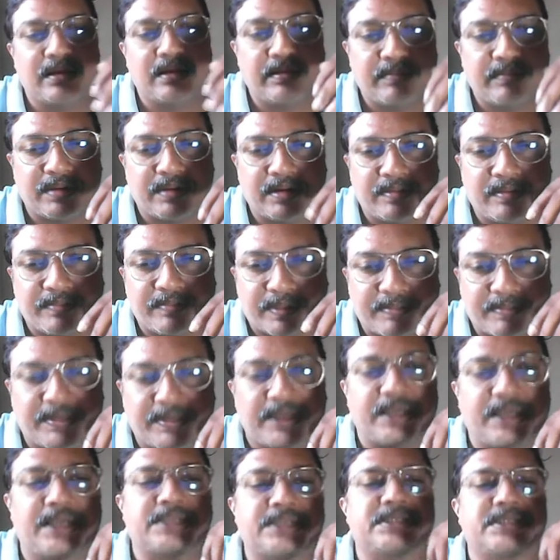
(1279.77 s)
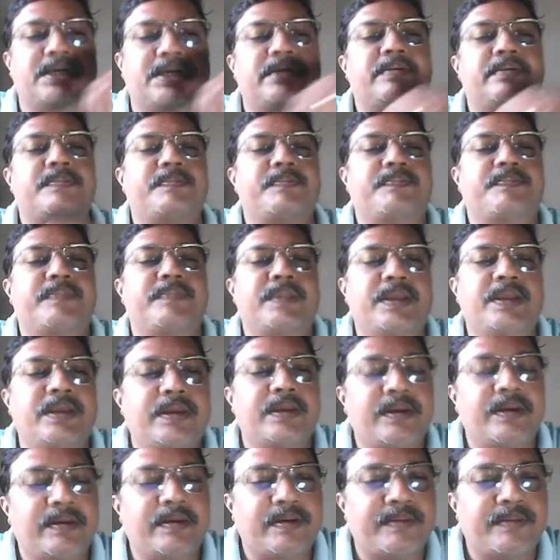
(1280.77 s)
publication,
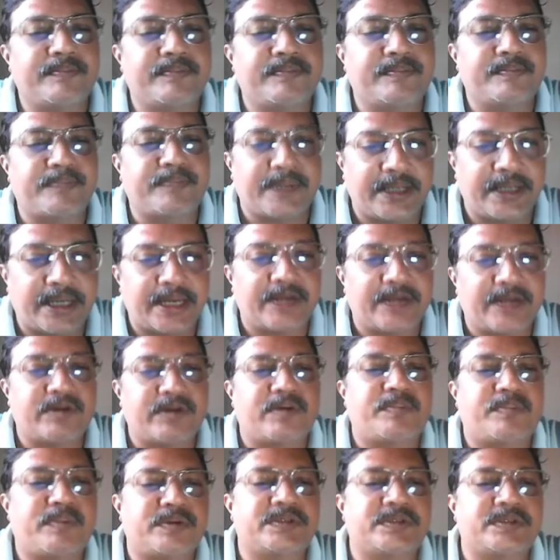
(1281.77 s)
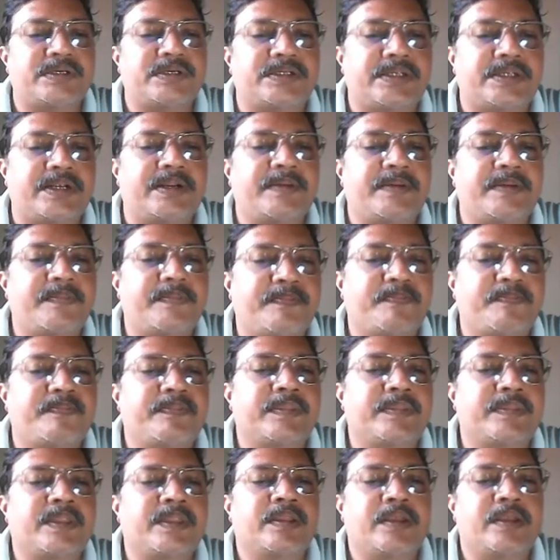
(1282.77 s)
pre-grant opposition,
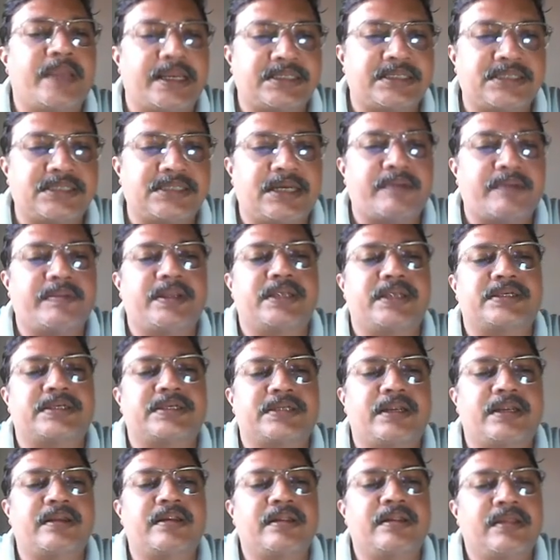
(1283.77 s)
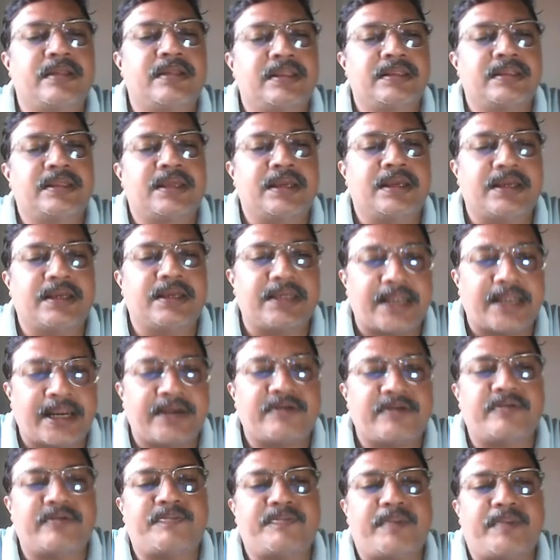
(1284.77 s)
examination,
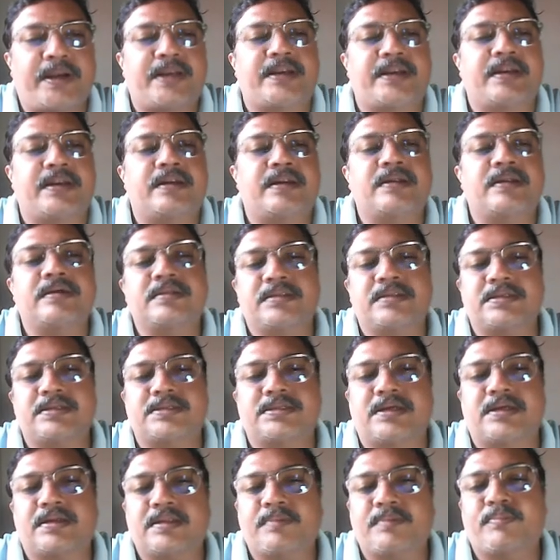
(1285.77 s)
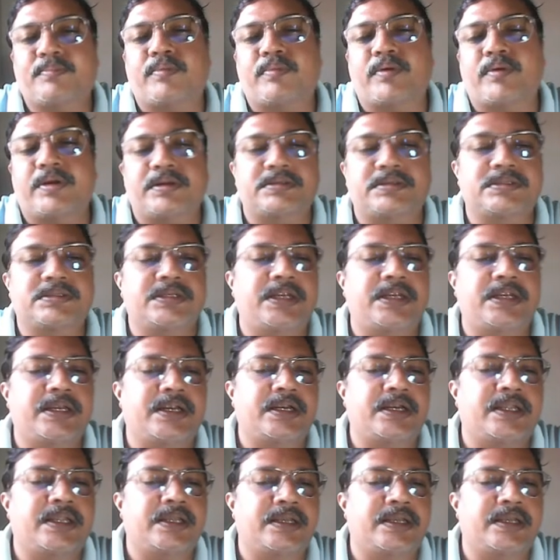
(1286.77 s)
grant of patent. These are the points
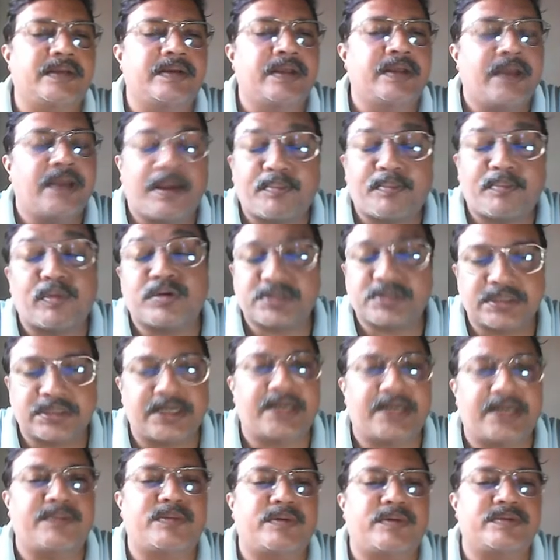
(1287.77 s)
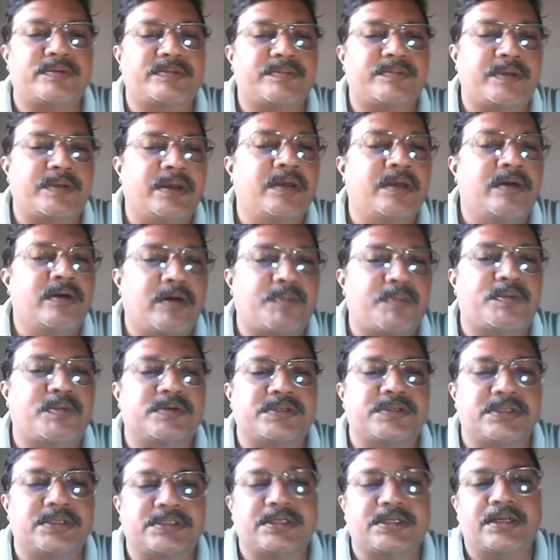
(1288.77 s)
needed here. A post-grant
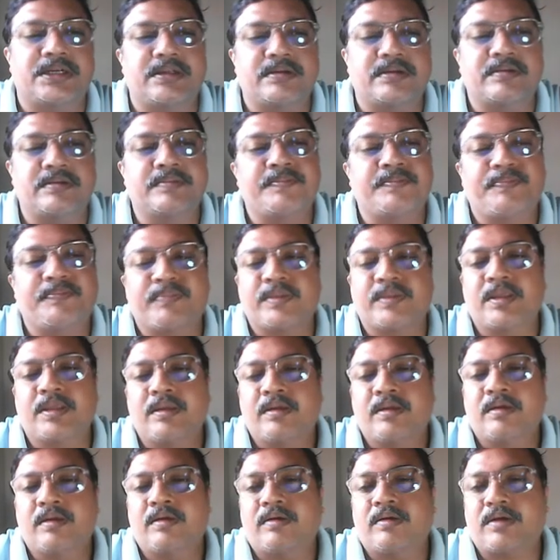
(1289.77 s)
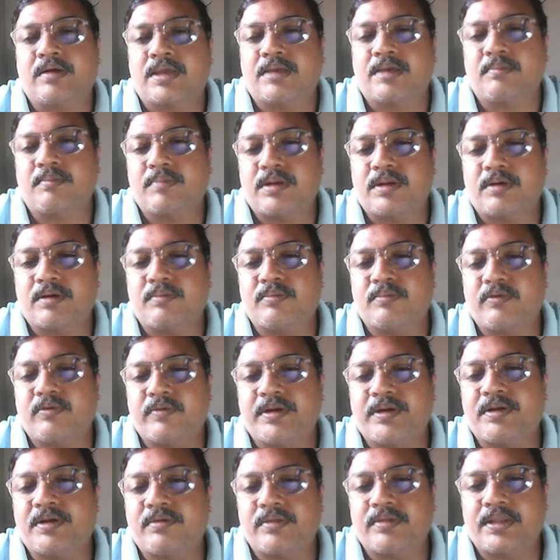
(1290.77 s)
opposition. Okay, now
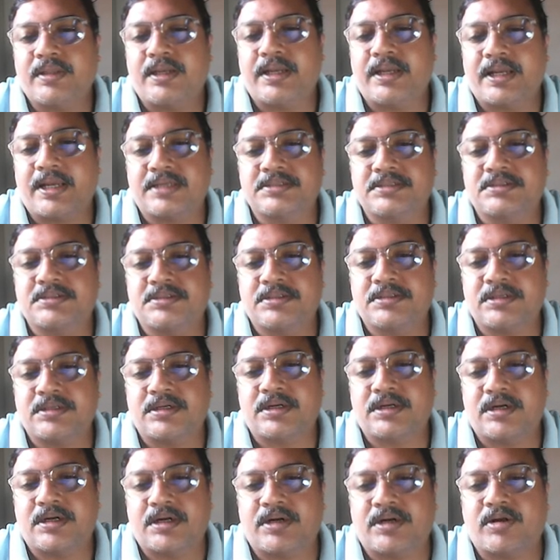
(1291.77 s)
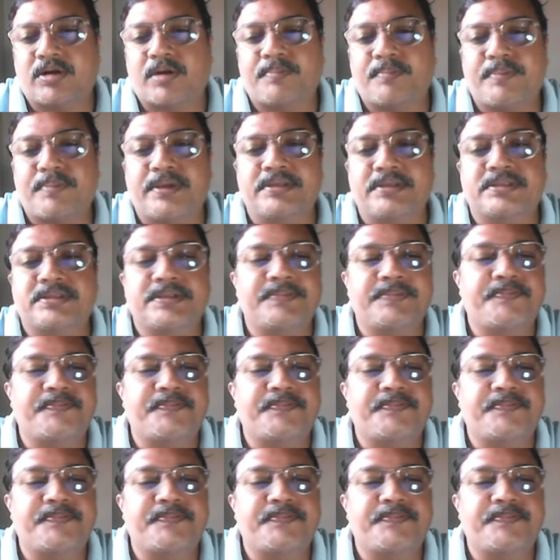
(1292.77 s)
moving to the next topics.